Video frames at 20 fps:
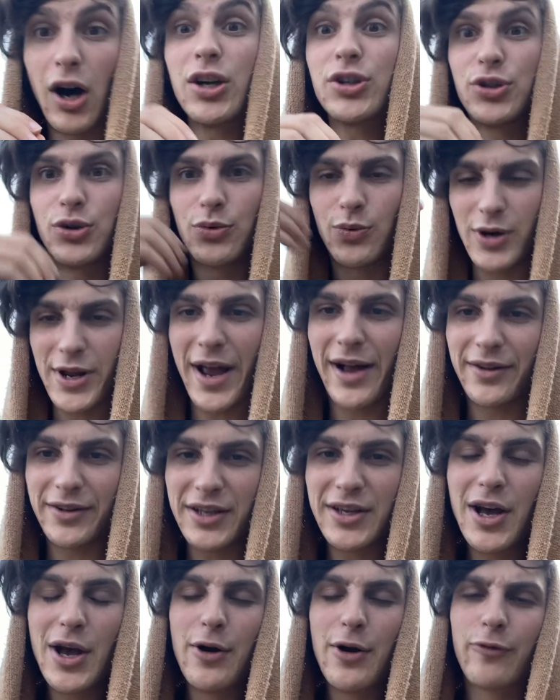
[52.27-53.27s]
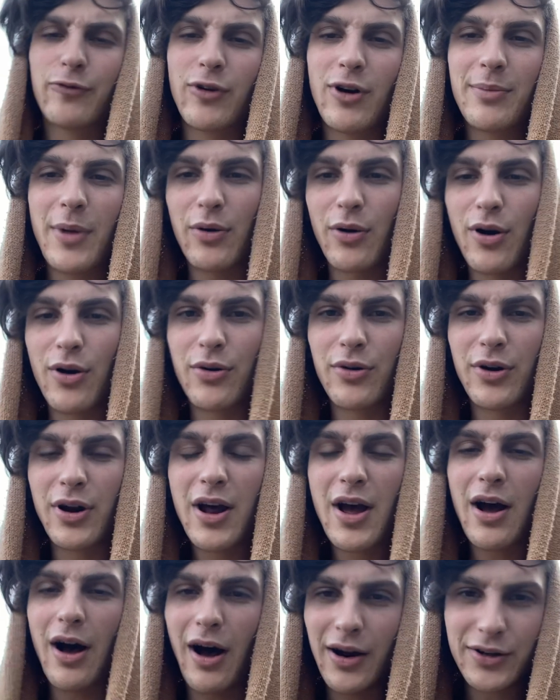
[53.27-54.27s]
reality from our own
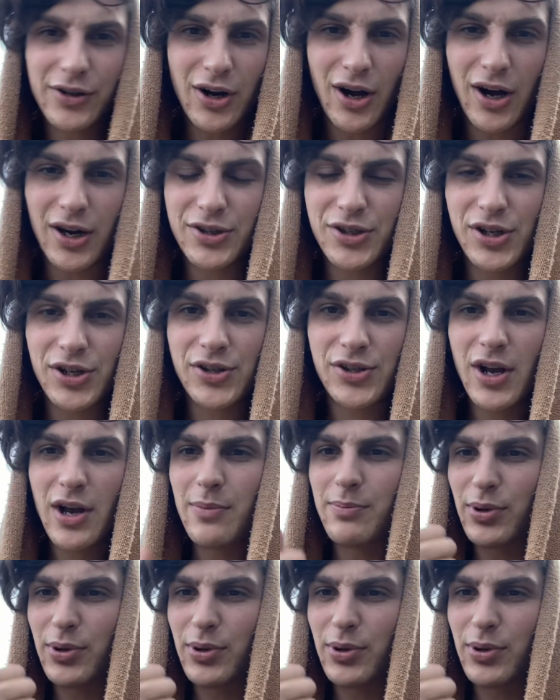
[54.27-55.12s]
unconscious